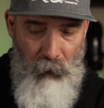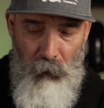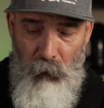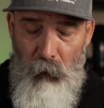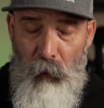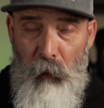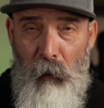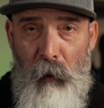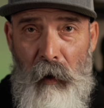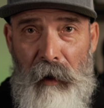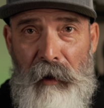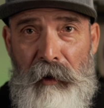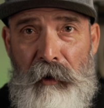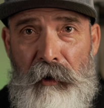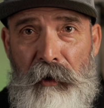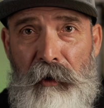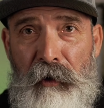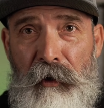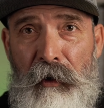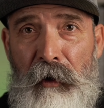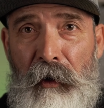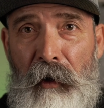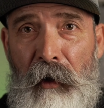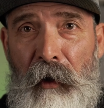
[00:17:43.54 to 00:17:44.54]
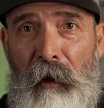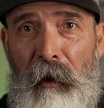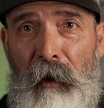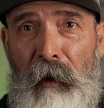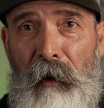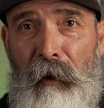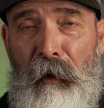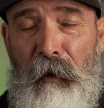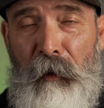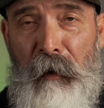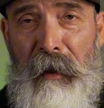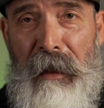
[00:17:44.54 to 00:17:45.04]
once
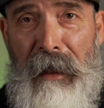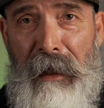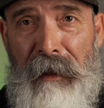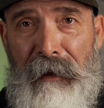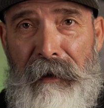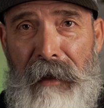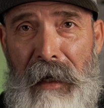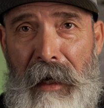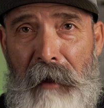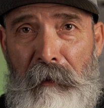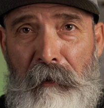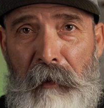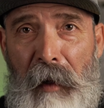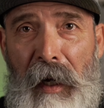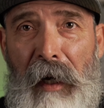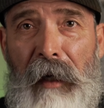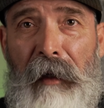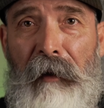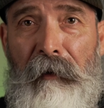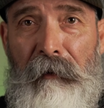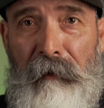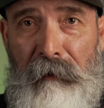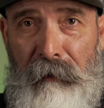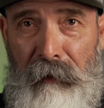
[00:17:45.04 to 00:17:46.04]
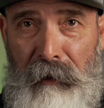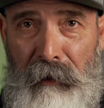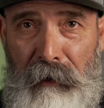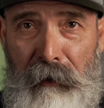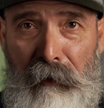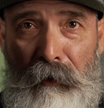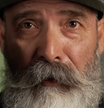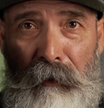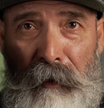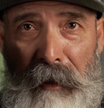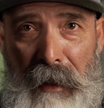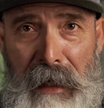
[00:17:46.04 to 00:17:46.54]
you get that bite,
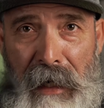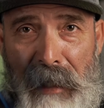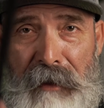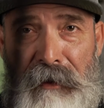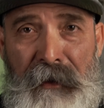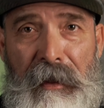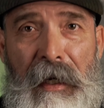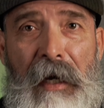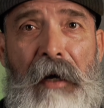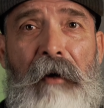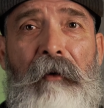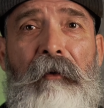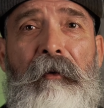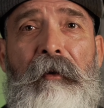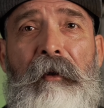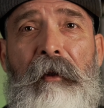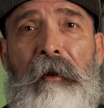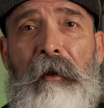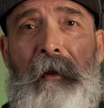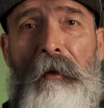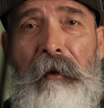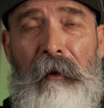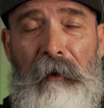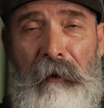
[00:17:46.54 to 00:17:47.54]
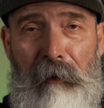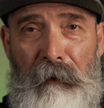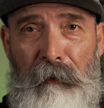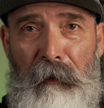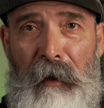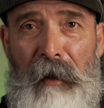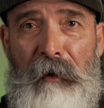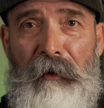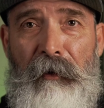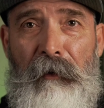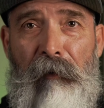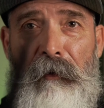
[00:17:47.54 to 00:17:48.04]
you cast out,
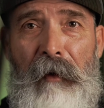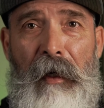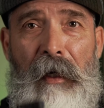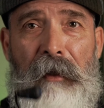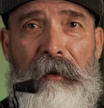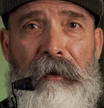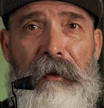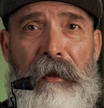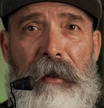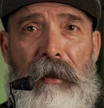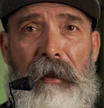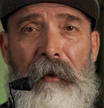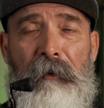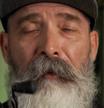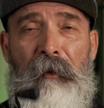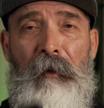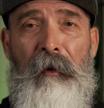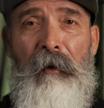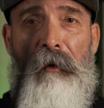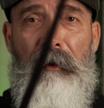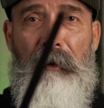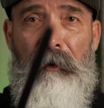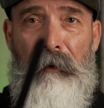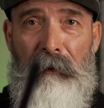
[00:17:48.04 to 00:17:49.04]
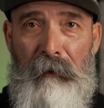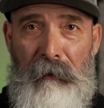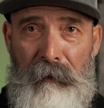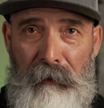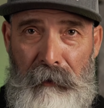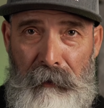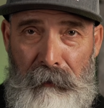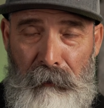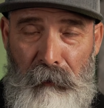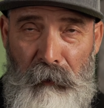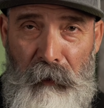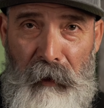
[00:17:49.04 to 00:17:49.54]
raise a rod tip,
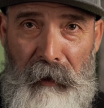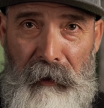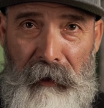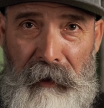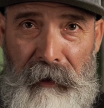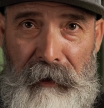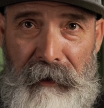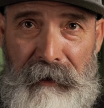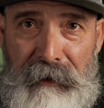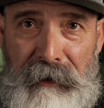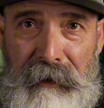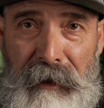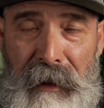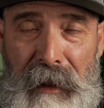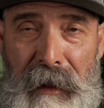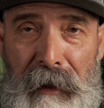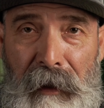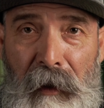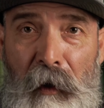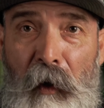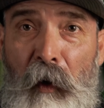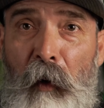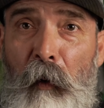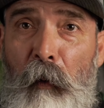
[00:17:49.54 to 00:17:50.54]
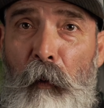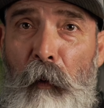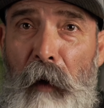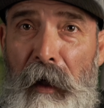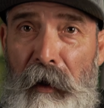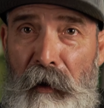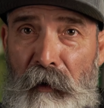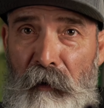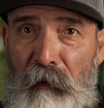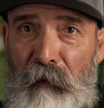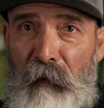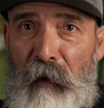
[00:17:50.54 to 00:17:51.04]
reel in the slack.
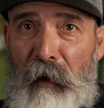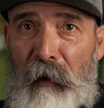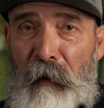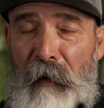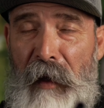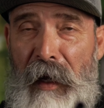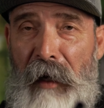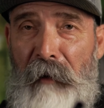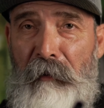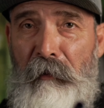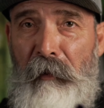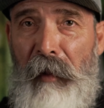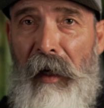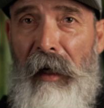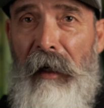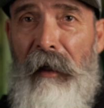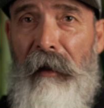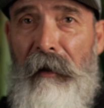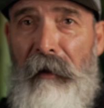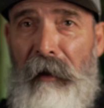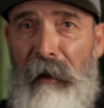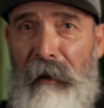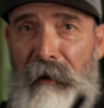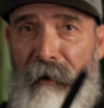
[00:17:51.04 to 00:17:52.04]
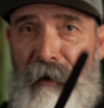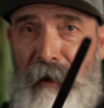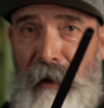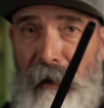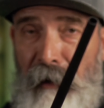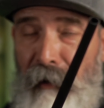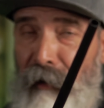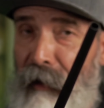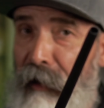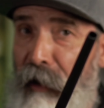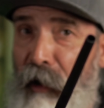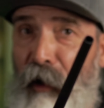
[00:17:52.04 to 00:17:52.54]
When you feel that bite,
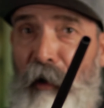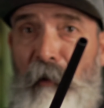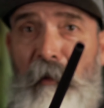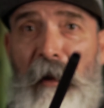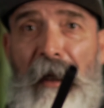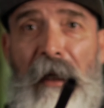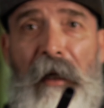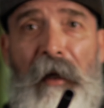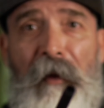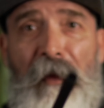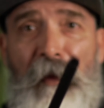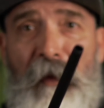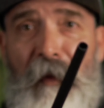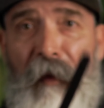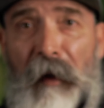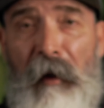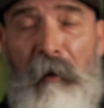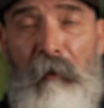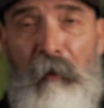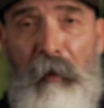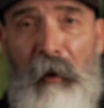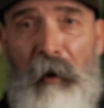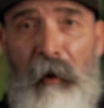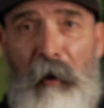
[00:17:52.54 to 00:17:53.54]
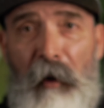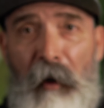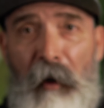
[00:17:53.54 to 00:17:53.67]
it could be a thump